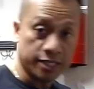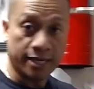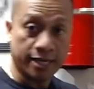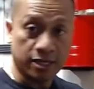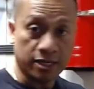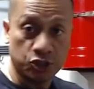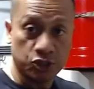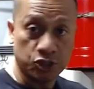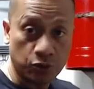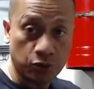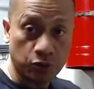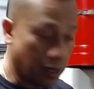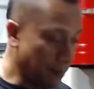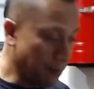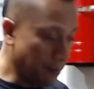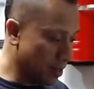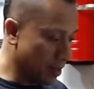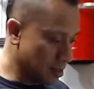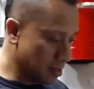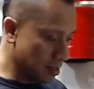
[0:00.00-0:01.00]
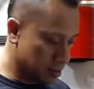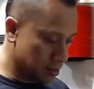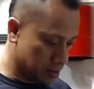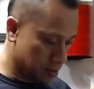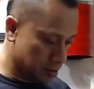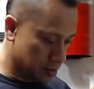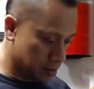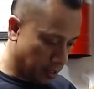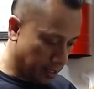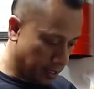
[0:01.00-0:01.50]
cucumber.
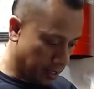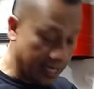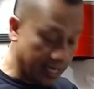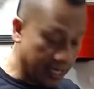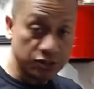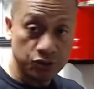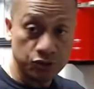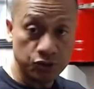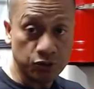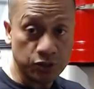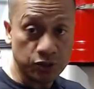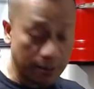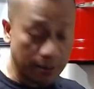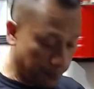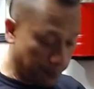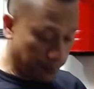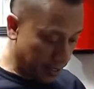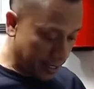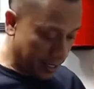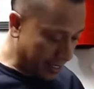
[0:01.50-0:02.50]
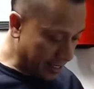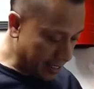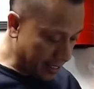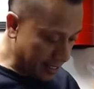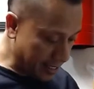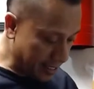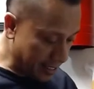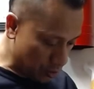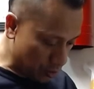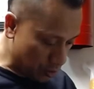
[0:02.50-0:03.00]
Again, you can put
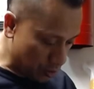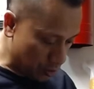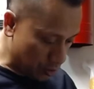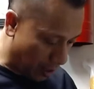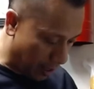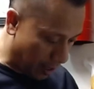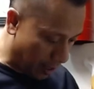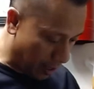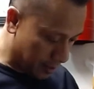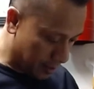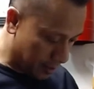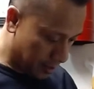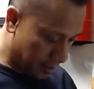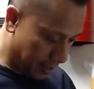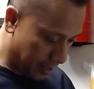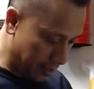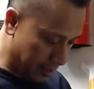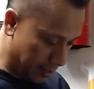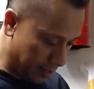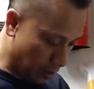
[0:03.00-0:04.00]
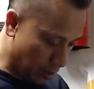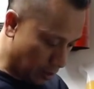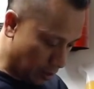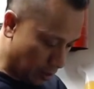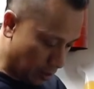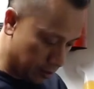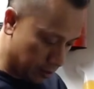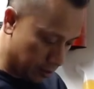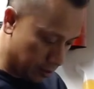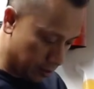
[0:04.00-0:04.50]
anything you want in
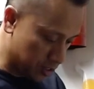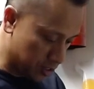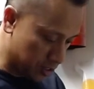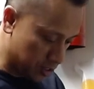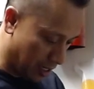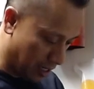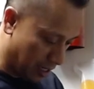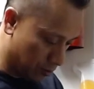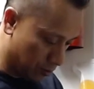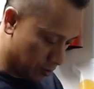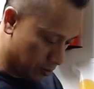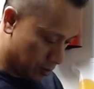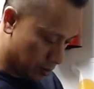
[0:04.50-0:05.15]
your nim chow.